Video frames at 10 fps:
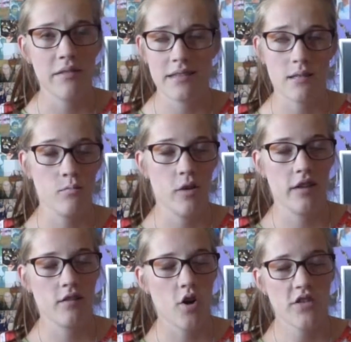That's a
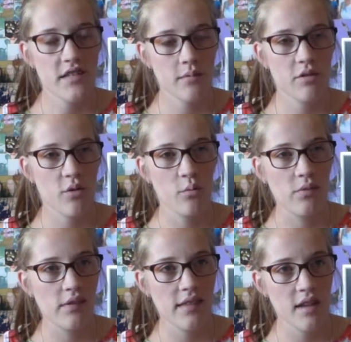weird concept to
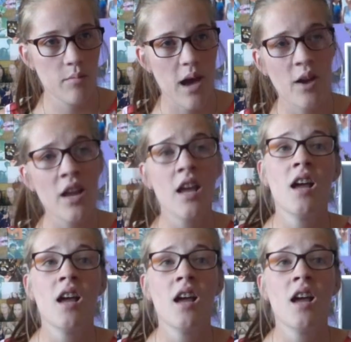think about.